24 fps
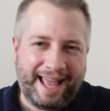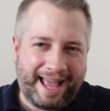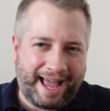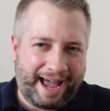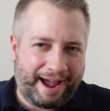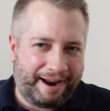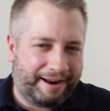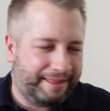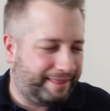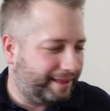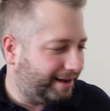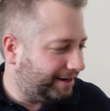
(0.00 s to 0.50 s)

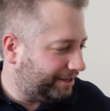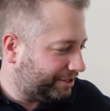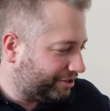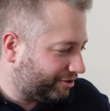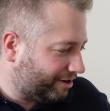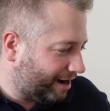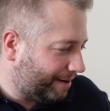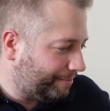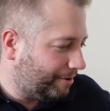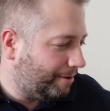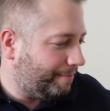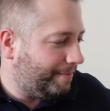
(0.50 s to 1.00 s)
how do they
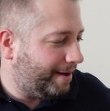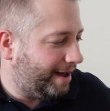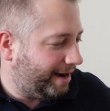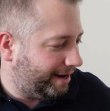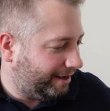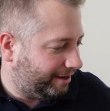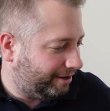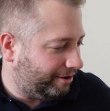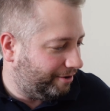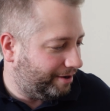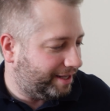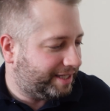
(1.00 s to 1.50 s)
describe Armani
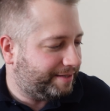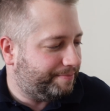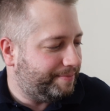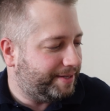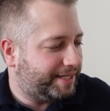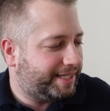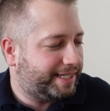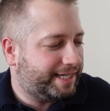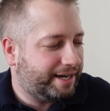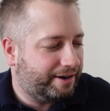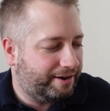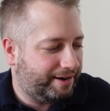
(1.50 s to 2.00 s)
Code? It's
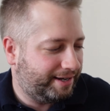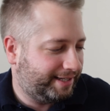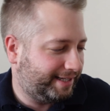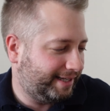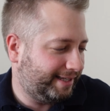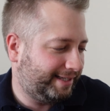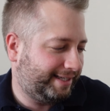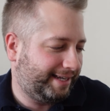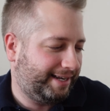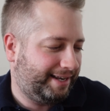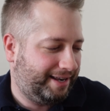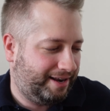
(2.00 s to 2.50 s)
mysterious
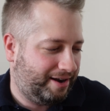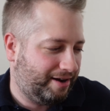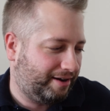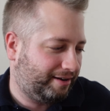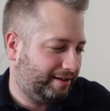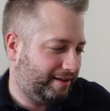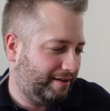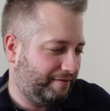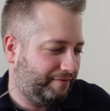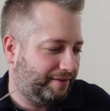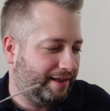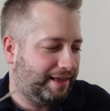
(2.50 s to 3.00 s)
and
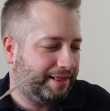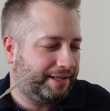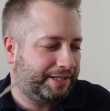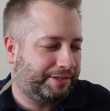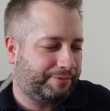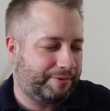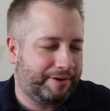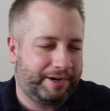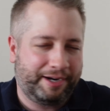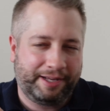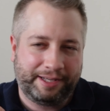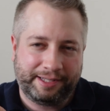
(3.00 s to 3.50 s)
seductive. Now this
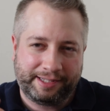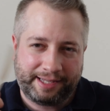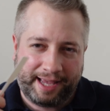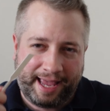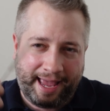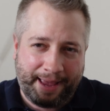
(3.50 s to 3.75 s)
one is